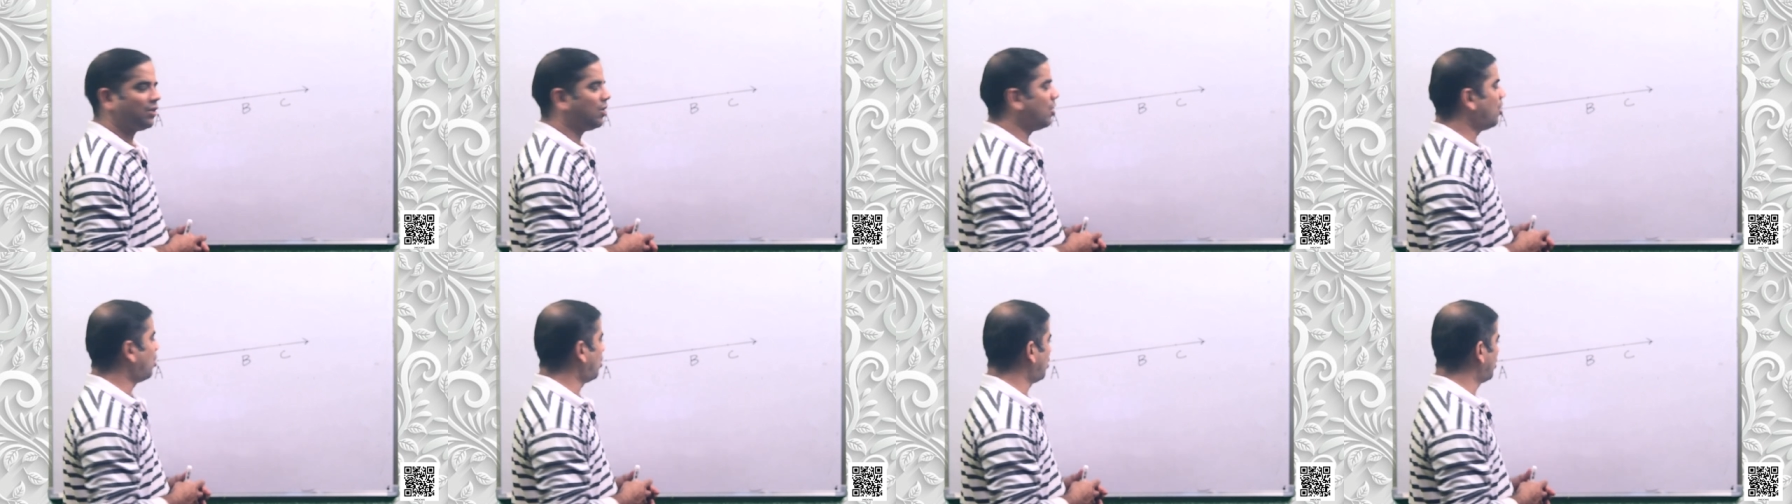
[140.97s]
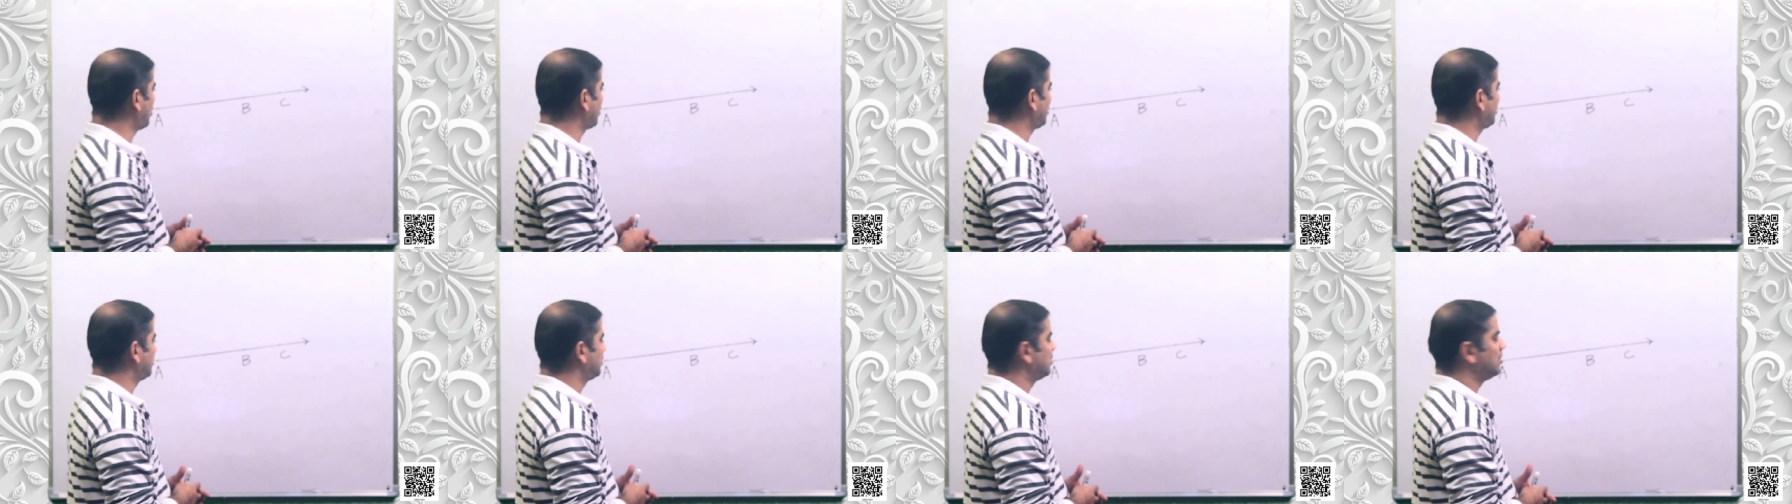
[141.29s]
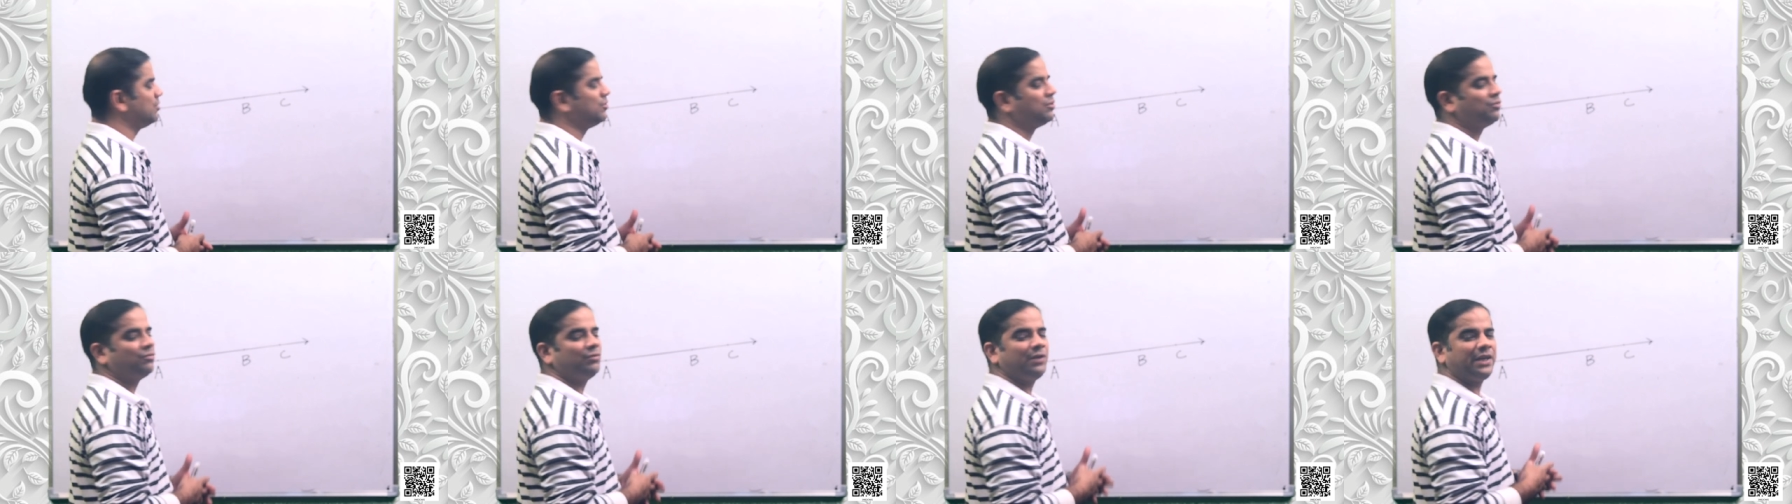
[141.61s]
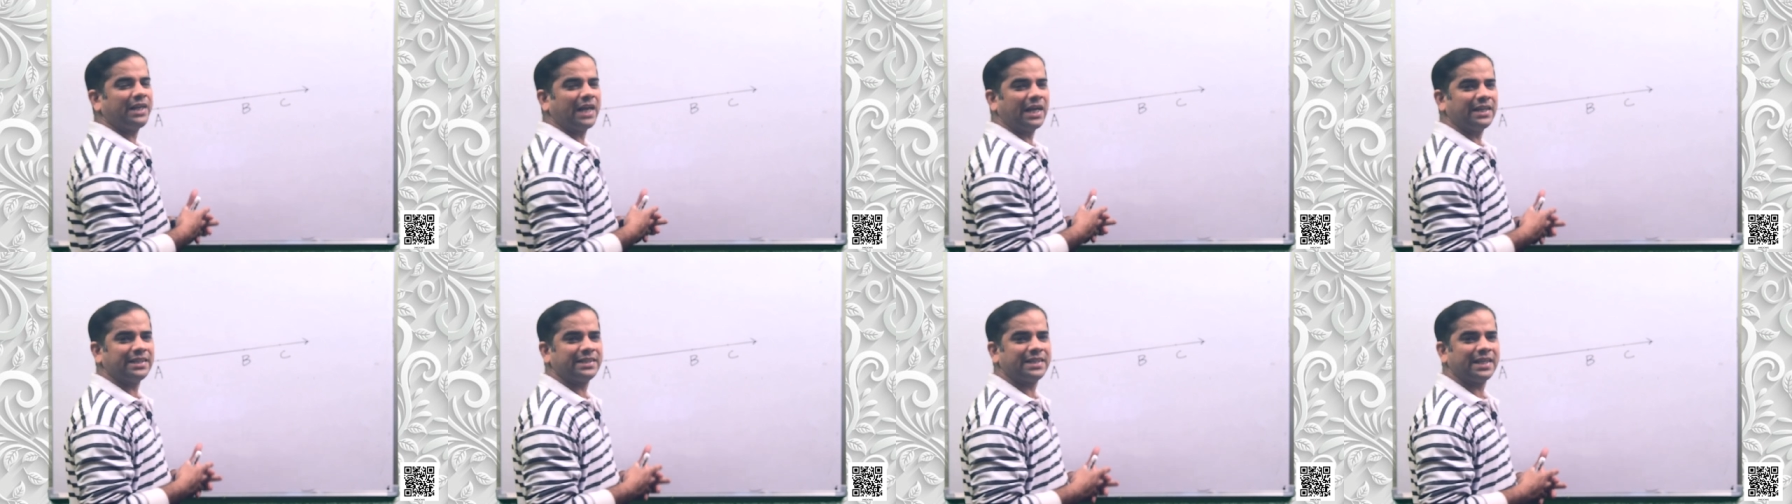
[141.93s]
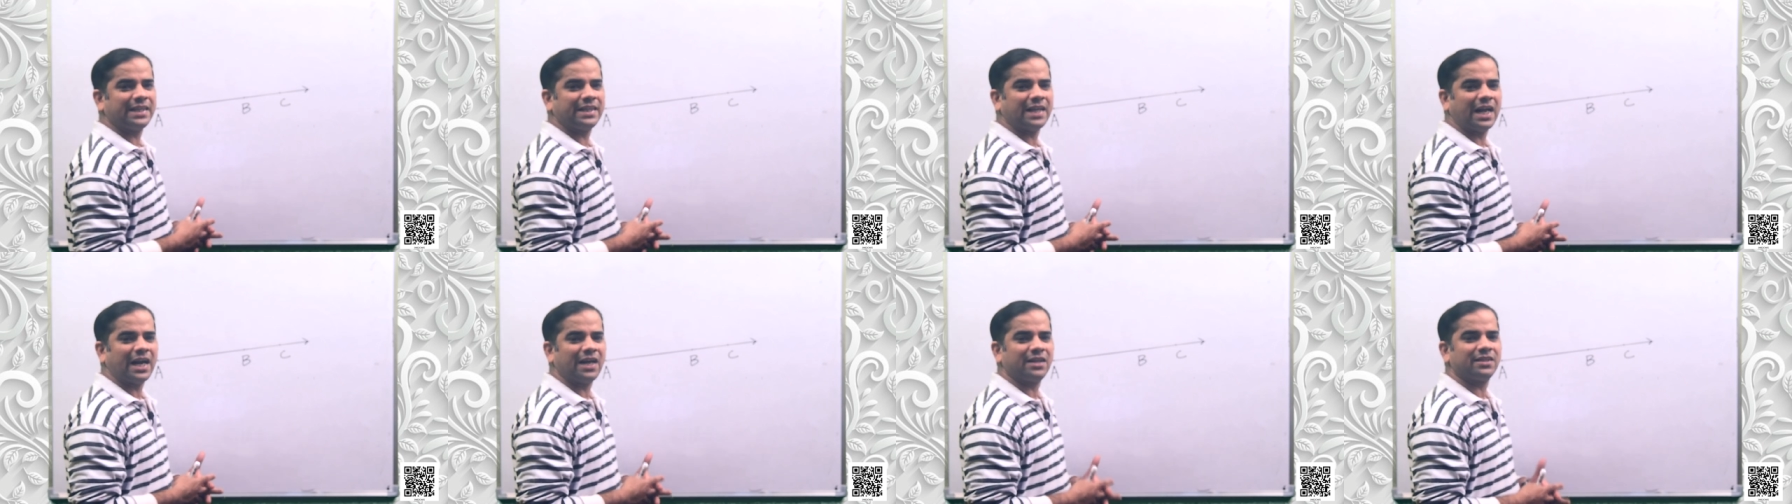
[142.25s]
or we can
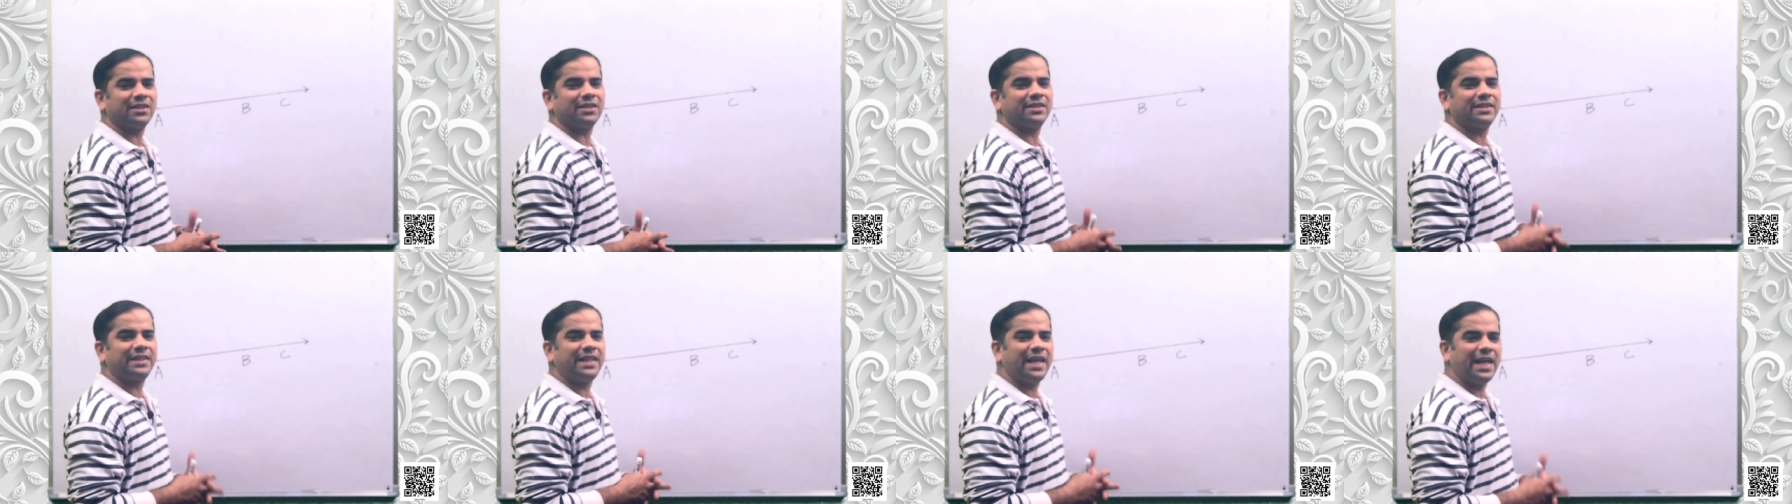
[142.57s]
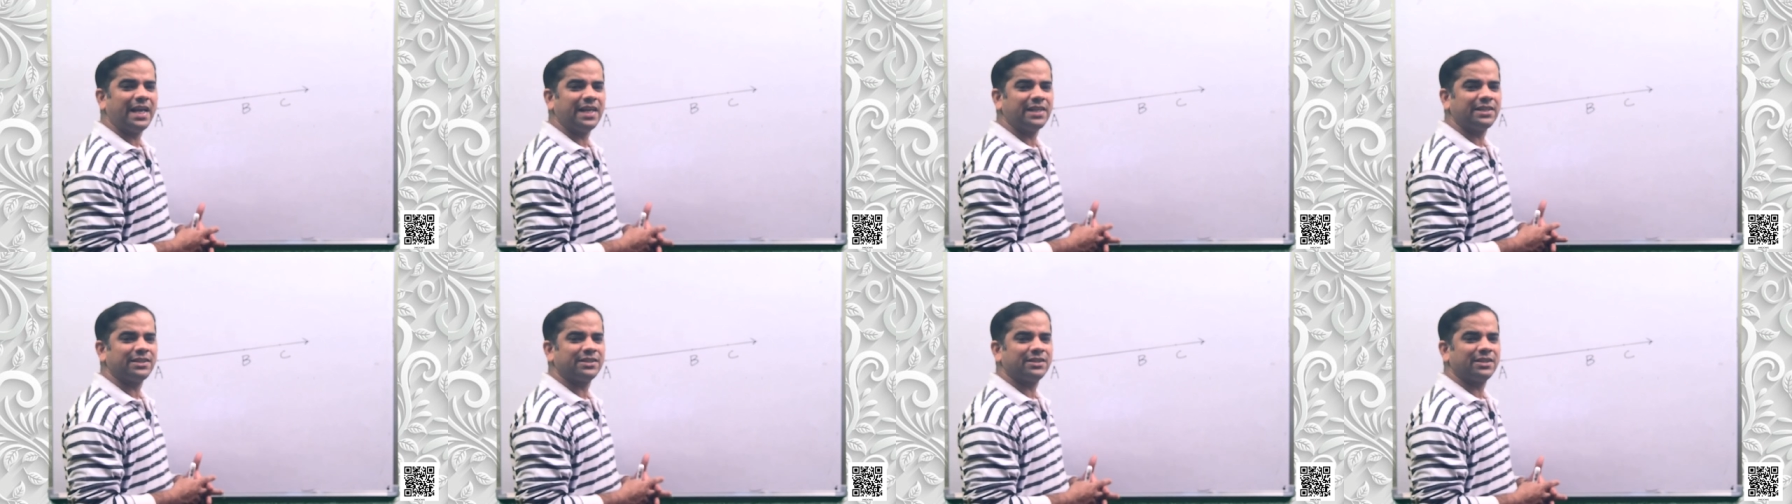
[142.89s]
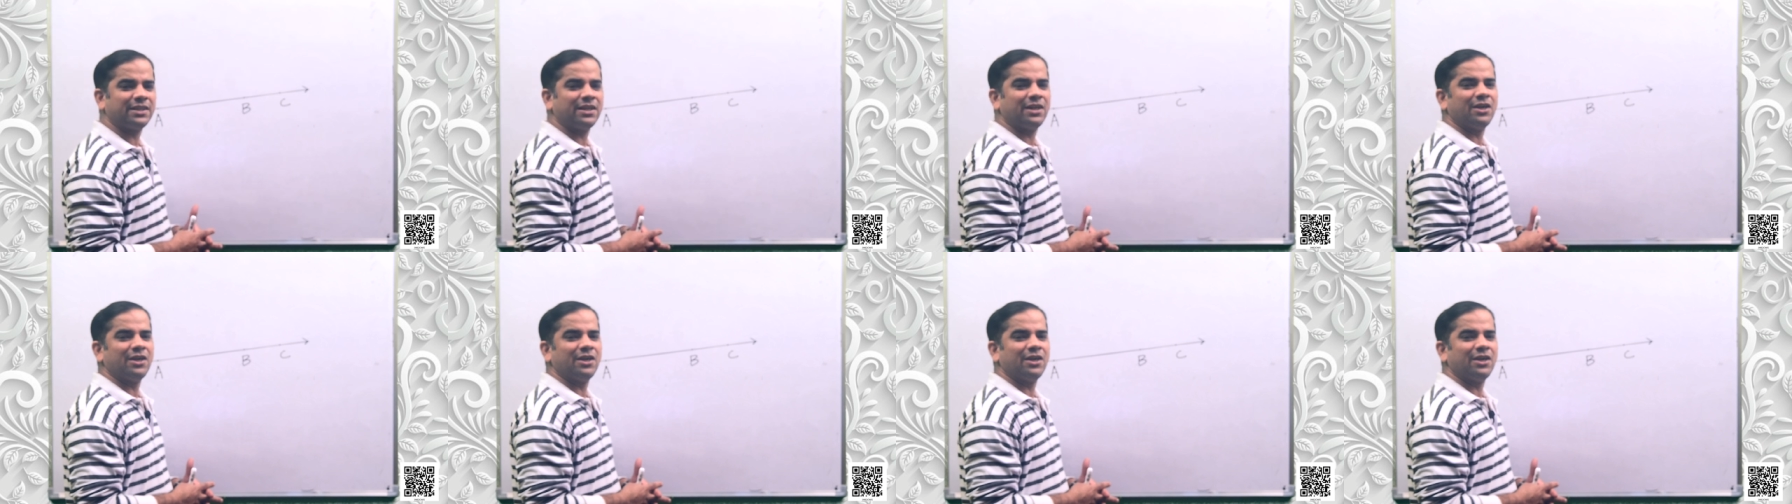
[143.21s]
say that the things